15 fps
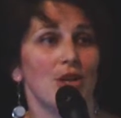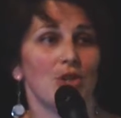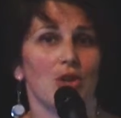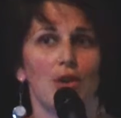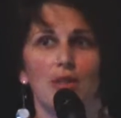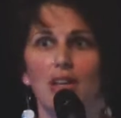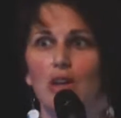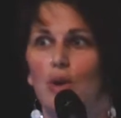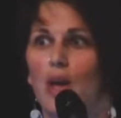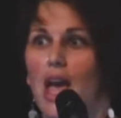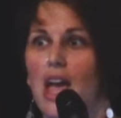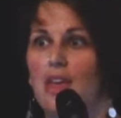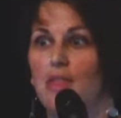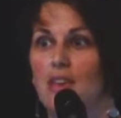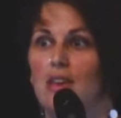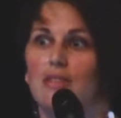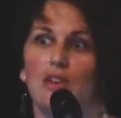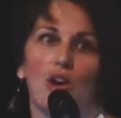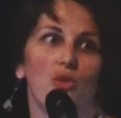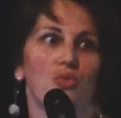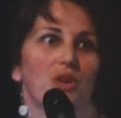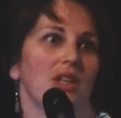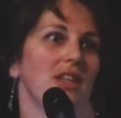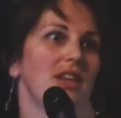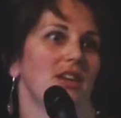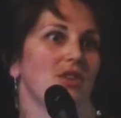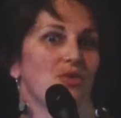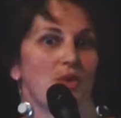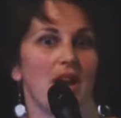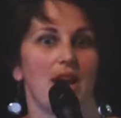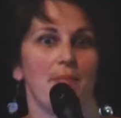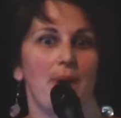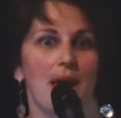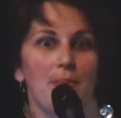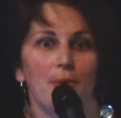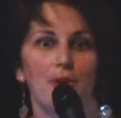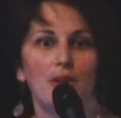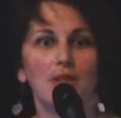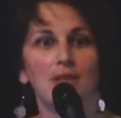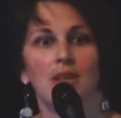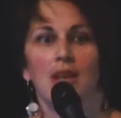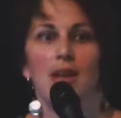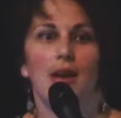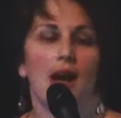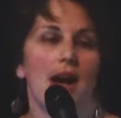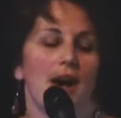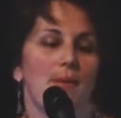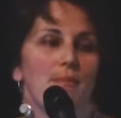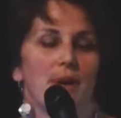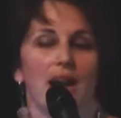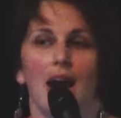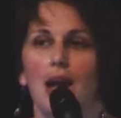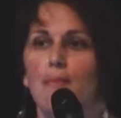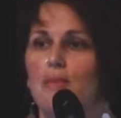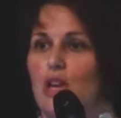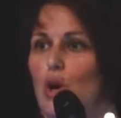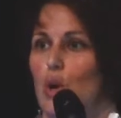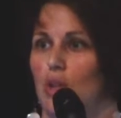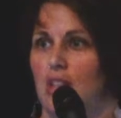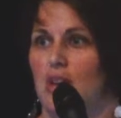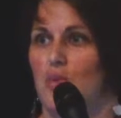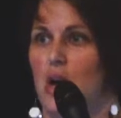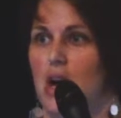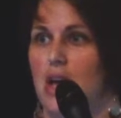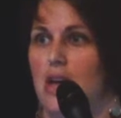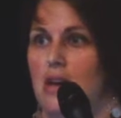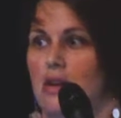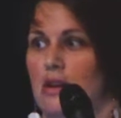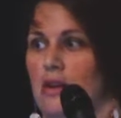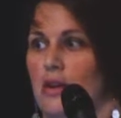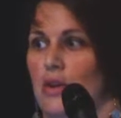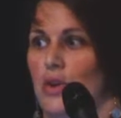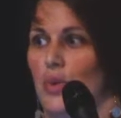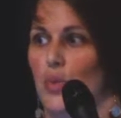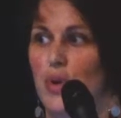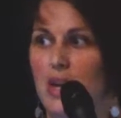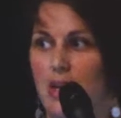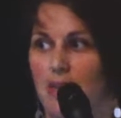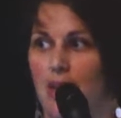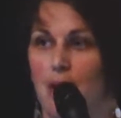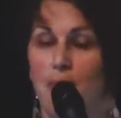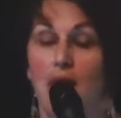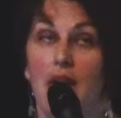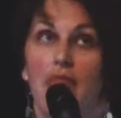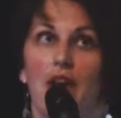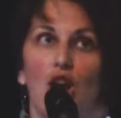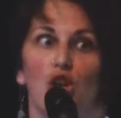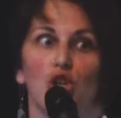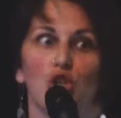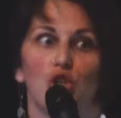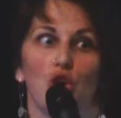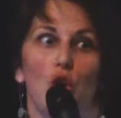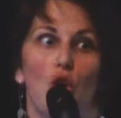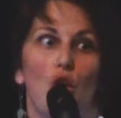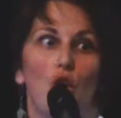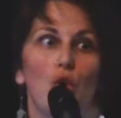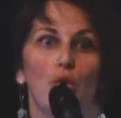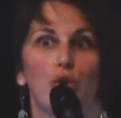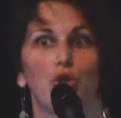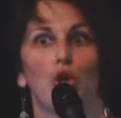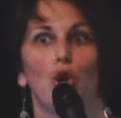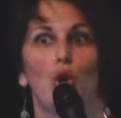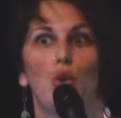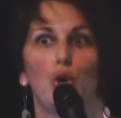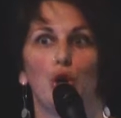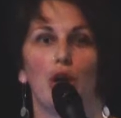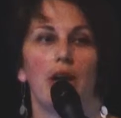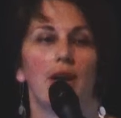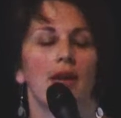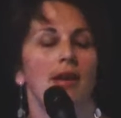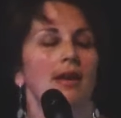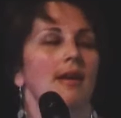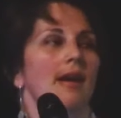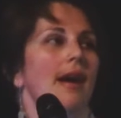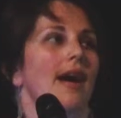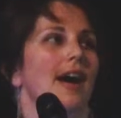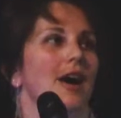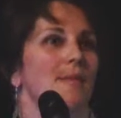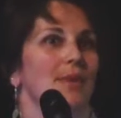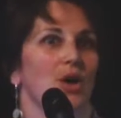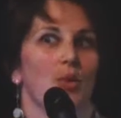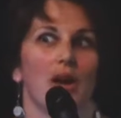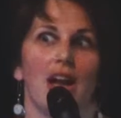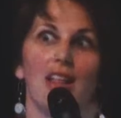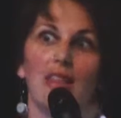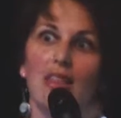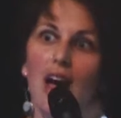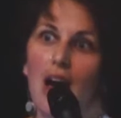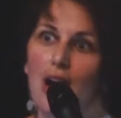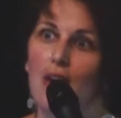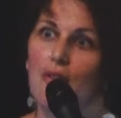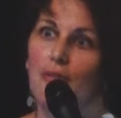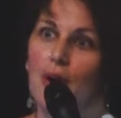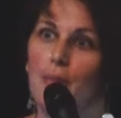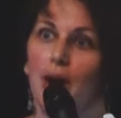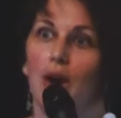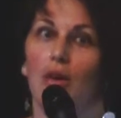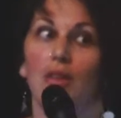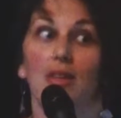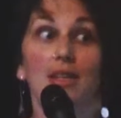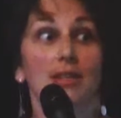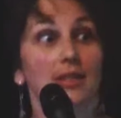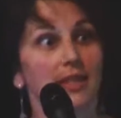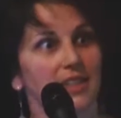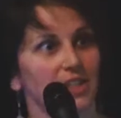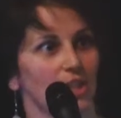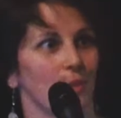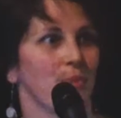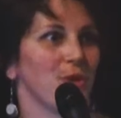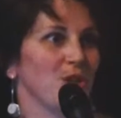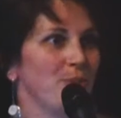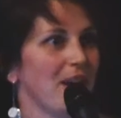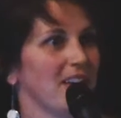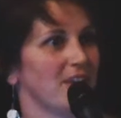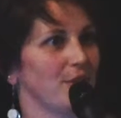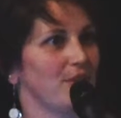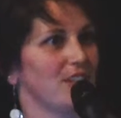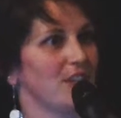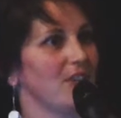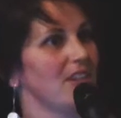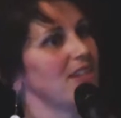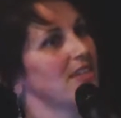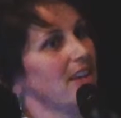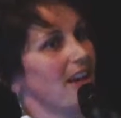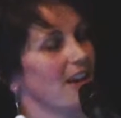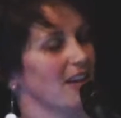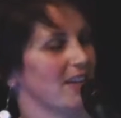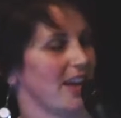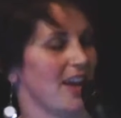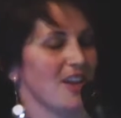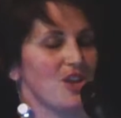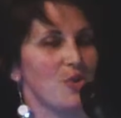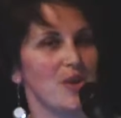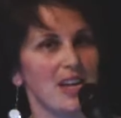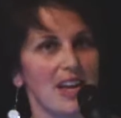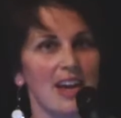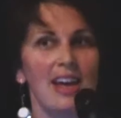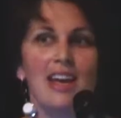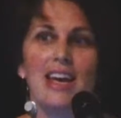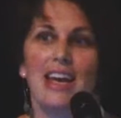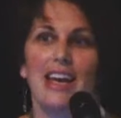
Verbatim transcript: So I was like, okay, these are really great papers, but I'm the only one reading them, and they're so, so good. And what I love about listening to the Perspective series on KQED